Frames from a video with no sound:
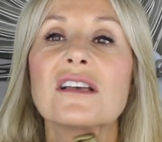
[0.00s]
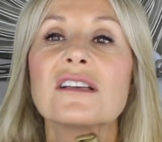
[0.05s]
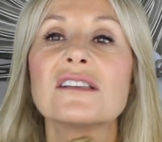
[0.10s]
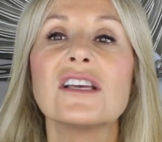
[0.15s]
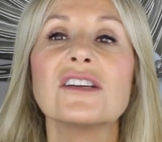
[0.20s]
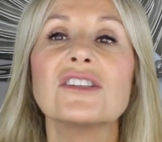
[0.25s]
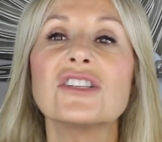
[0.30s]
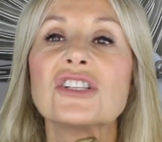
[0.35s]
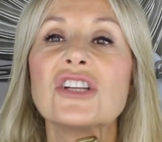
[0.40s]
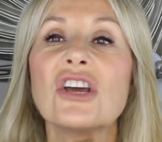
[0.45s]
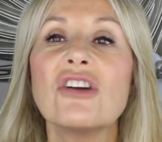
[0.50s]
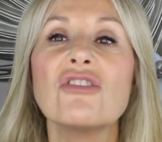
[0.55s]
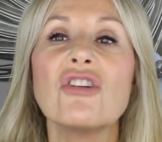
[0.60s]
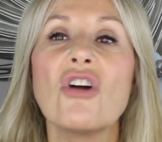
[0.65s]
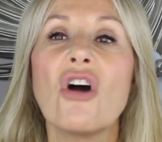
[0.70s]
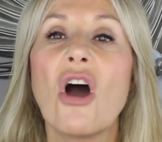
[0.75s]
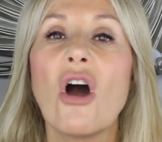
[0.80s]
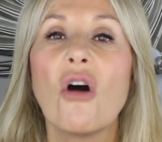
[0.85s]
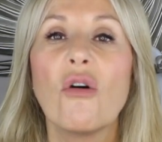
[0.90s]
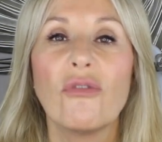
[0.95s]
So to do
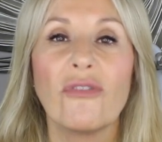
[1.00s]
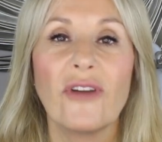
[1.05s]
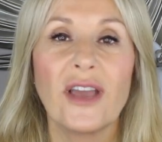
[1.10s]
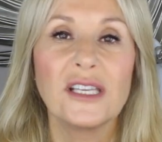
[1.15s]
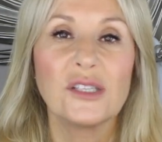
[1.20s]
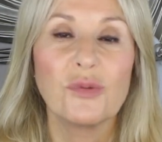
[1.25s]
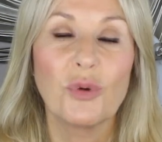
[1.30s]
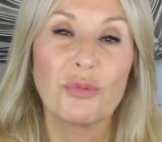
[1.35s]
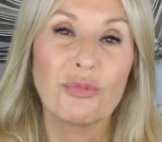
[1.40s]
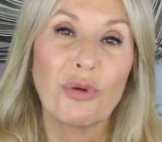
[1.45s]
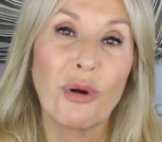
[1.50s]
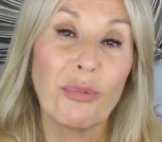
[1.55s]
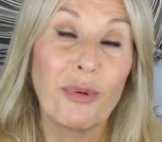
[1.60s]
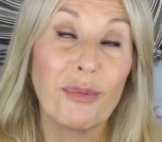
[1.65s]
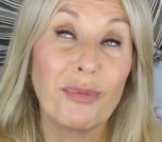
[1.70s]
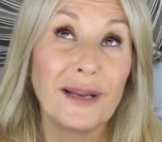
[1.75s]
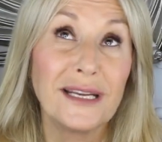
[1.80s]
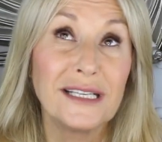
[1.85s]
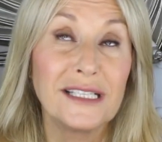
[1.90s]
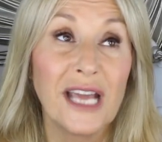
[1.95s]
your whole face would
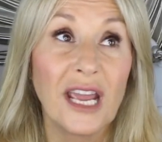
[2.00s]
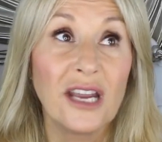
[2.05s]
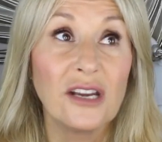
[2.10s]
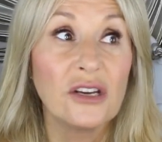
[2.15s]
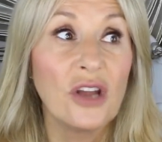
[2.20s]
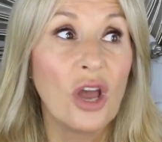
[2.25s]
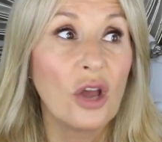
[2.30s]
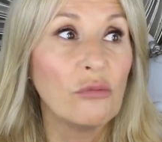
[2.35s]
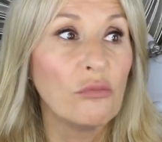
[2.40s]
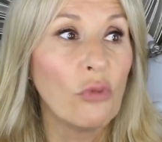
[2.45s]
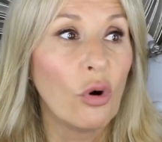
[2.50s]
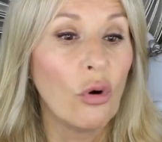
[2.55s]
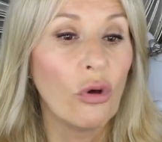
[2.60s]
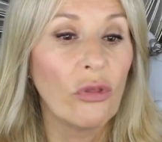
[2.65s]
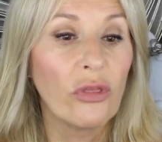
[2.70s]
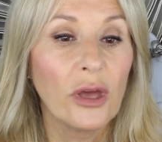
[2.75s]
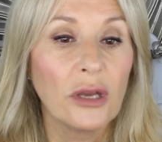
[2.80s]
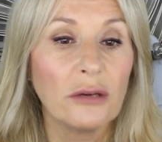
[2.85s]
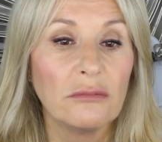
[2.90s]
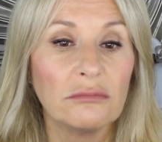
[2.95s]
probably take no
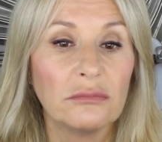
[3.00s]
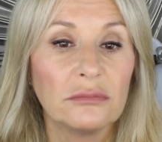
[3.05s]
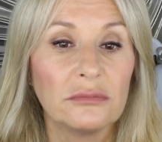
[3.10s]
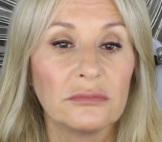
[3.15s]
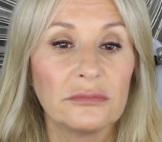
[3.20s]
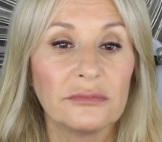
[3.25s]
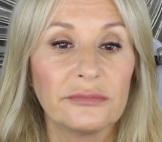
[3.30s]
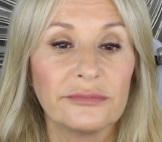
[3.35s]
more than